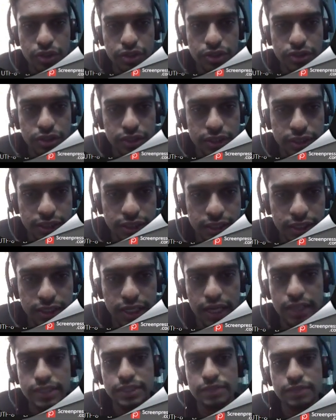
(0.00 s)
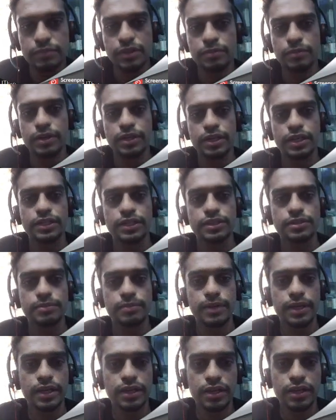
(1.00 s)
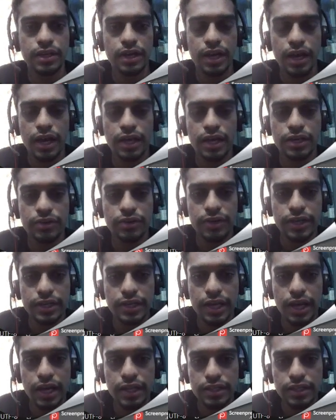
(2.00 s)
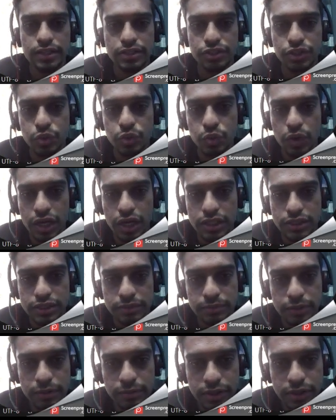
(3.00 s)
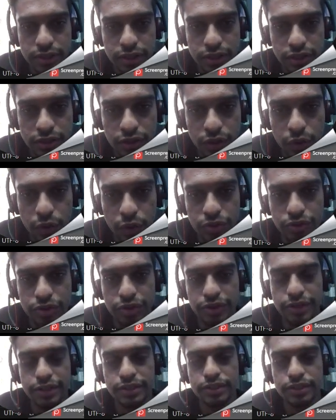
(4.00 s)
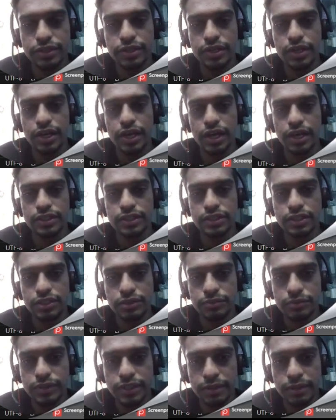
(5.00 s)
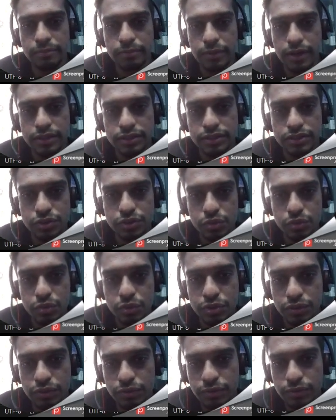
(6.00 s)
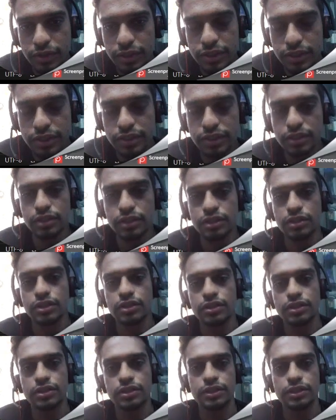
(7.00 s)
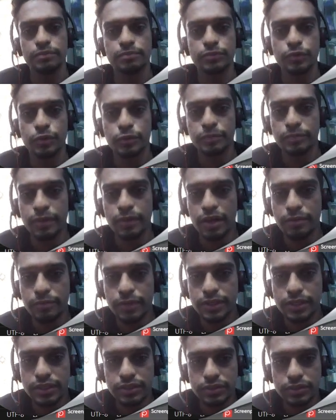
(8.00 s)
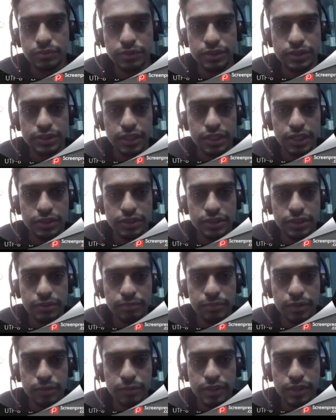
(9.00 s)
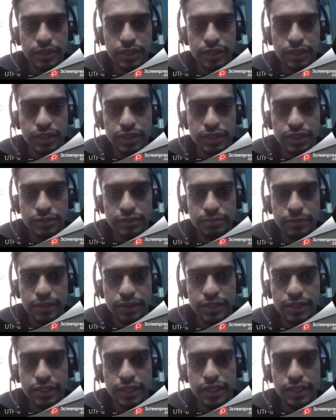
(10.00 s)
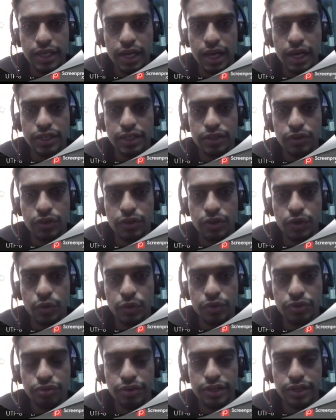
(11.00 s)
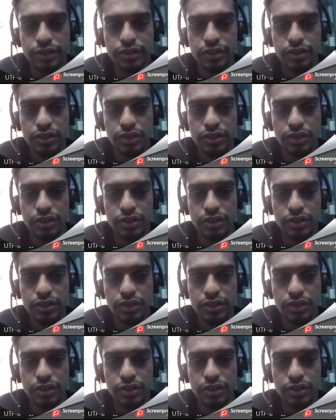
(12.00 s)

The t has implemented display trait and u has implemented clone trait. And here we can pass two different input parameters which has implemented the display trait and your clone trait.